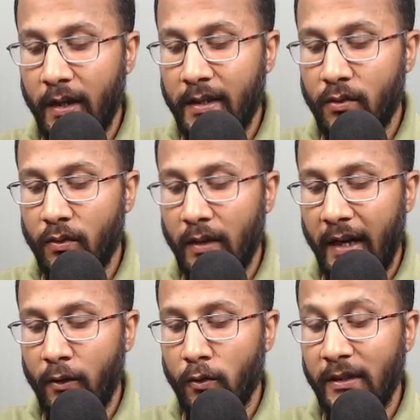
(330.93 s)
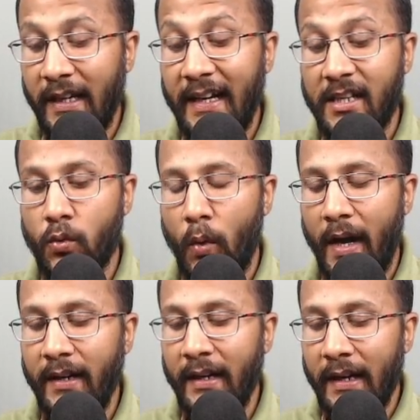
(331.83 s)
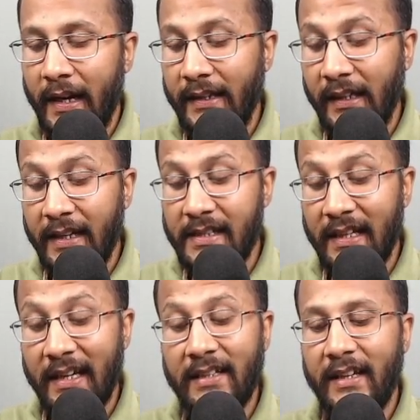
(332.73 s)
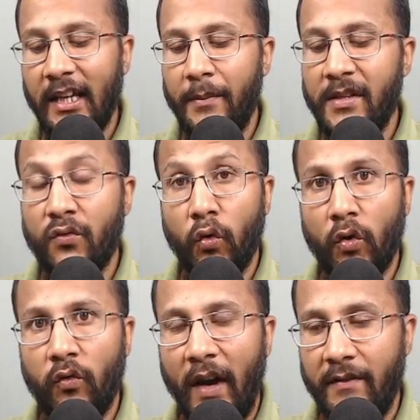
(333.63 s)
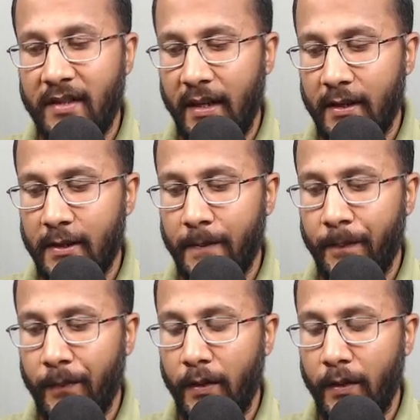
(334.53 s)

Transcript: Okay, so I go to the index 1 and then I select the elements 4 5 6.